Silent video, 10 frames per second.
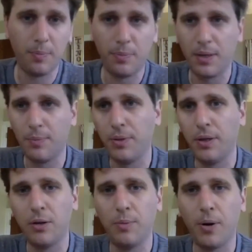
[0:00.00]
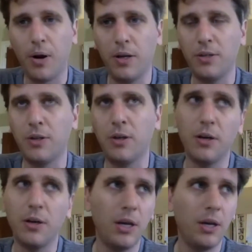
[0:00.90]
that political parties
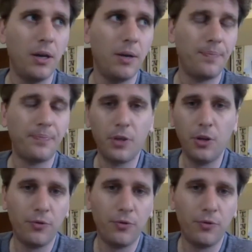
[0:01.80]
are, you